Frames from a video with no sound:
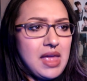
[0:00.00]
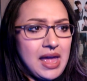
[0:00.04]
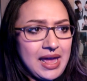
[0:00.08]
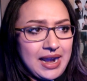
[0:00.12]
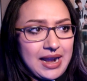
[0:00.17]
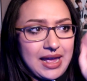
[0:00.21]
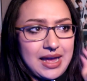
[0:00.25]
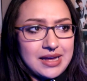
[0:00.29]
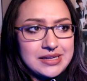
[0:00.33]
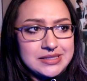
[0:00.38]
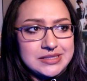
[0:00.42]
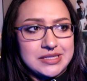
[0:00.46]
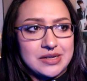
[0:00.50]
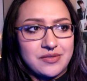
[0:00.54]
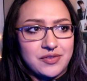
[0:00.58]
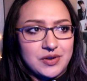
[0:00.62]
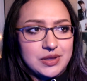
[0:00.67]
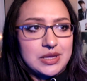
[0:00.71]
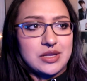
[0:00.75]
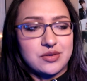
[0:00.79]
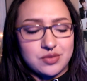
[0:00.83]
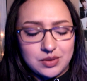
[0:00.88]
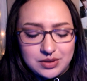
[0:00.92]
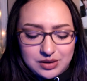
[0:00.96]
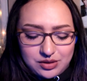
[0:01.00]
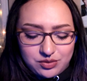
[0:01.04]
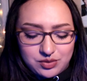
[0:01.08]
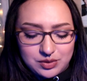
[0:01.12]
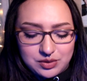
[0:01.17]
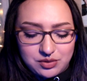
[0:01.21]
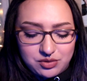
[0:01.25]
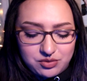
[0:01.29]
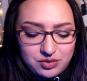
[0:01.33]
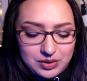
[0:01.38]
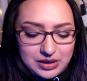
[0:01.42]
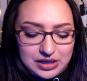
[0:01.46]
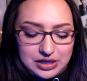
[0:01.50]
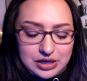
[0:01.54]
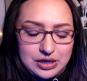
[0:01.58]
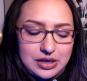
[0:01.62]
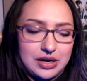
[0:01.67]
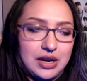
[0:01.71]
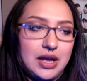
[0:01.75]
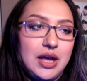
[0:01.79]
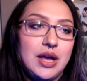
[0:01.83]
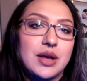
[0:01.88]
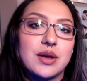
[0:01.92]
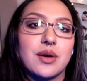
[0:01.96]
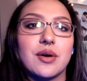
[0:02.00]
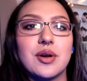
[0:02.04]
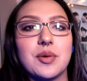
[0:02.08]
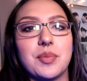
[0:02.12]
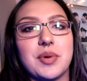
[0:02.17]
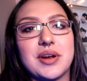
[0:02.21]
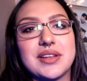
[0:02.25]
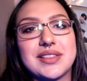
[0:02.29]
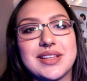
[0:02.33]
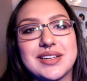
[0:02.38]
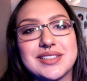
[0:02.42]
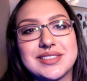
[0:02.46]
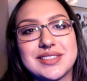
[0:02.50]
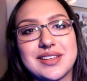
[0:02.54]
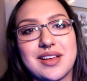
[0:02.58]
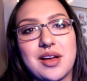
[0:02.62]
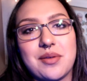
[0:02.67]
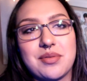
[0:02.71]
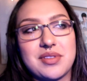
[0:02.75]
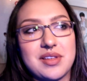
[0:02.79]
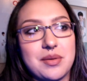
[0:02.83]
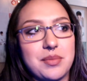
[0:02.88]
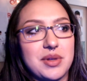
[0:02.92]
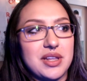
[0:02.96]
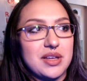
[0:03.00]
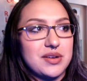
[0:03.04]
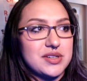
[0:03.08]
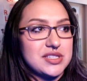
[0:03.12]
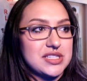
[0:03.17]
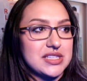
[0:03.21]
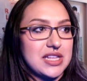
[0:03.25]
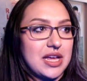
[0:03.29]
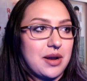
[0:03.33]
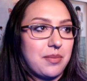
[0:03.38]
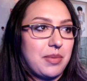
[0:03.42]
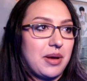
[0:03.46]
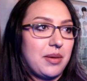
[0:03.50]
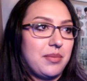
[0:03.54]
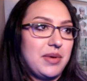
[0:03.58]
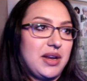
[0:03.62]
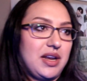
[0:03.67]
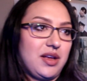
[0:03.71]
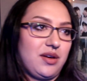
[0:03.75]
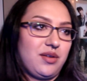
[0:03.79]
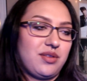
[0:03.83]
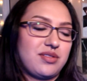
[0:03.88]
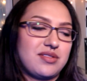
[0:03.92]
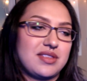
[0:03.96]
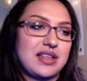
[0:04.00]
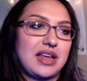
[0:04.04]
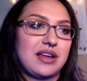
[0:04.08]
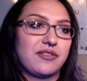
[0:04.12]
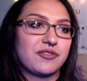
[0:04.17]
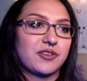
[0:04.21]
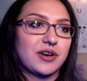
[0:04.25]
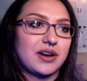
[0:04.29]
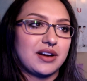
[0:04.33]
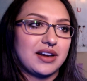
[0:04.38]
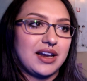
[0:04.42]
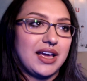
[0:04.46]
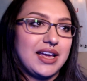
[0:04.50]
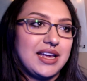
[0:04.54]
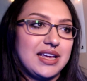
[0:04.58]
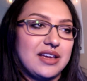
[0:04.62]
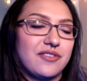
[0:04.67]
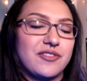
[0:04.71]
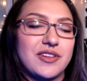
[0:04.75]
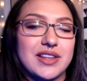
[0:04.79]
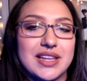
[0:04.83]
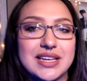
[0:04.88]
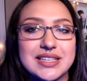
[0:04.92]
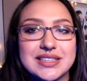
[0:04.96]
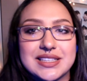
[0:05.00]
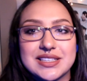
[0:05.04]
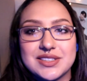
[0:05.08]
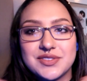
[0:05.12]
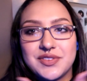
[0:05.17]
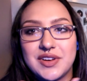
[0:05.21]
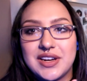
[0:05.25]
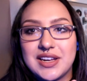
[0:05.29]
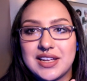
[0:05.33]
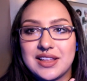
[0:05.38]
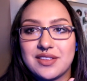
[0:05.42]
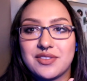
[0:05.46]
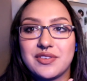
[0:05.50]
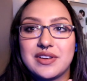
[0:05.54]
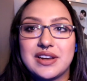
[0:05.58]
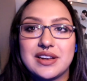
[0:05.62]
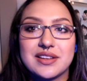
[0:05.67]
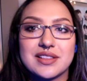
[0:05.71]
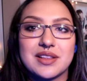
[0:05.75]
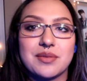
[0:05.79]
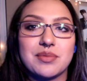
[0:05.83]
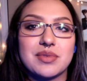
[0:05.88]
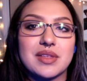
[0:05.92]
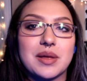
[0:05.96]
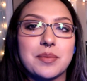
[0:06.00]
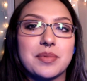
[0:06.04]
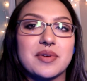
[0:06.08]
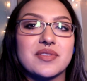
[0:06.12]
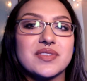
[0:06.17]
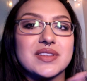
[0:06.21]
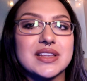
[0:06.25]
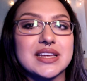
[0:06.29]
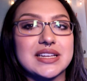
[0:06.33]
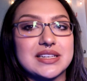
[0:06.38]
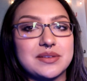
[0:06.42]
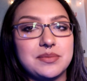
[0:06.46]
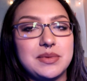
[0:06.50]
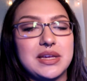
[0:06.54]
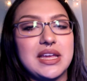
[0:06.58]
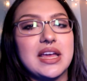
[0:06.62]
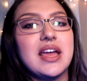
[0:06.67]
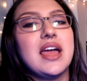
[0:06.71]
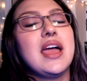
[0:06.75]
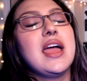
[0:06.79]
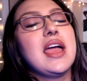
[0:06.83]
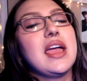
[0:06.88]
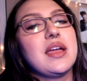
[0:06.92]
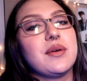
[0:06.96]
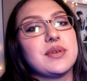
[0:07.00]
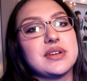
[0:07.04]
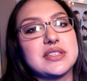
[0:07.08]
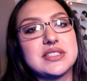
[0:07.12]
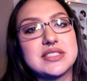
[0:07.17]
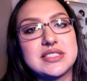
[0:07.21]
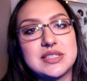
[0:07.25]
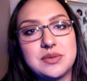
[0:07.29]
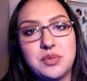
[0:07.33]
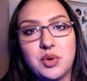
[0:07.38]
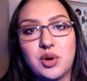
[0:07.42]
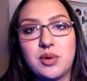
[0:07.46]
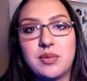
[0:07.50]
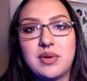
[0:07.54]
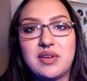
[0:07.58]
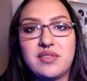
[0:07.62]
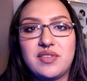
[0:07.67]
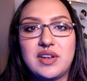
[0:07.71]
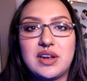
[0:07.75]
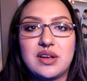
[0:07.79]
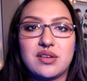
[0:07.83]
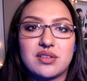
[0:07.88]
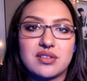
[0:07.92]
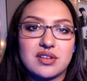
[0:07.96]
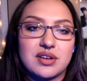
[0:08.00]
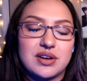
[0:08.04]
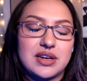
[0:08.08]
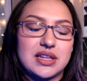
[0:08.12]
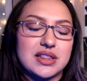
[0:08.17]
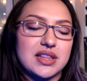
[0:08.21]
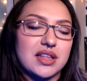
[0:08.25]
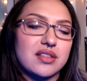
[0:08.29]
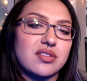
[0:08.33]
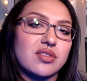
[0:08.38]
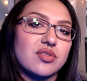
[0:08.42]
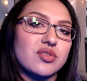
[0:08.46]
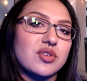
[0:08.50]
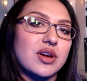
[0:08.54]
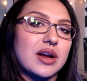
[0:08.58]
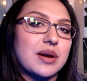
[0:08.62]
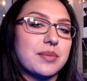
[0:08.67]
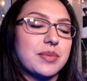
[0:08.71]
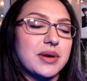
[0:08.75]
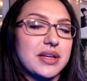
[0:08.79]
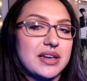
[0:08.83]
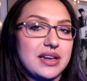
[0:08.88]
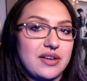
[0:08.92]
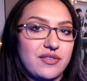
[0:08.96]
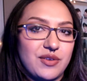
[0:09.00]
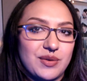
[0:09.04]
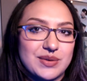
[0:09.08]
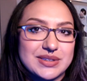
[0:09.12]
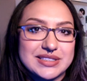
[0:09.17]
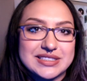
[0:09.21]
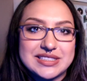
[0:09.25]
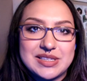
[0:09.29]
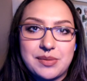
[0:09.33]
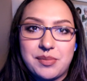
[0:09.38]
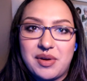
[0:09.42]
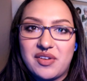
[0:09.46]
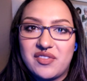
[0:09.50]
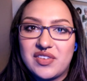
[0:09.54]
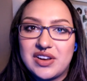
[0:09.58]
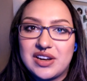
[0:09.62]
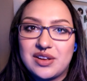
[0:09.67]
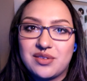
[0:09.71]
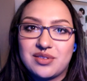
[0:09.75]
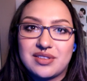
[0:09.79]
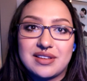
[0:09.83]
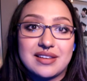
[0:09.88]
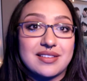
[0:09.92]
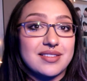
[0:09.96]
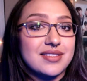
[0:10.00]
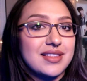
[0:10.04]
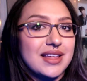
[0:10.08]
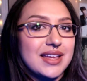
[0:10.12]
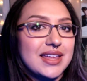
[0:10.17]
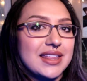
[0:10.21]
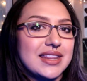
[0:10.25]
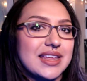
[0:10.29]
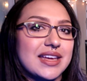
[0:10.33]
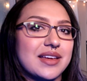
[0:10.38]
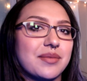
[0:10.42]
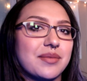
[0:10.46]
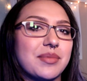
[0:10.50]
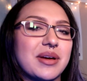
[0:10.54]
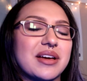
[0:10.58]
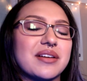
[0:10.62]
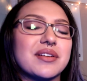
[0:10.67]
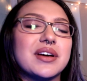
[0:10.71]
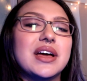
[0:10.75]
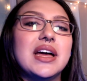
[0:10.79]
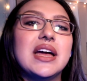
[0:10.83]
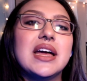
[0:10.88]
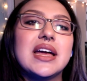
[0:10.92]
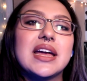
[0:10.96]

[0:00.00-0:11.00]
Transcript: and except for this one. This one was really good. Go to pretty thoughts in the comments down below. What you thought about host Stay for a Night. If you liked this video, give this video a thumbs up. If you liked me and want to see more of my videos, go and hit that subscribe button. If you want to see my videos the second they come out,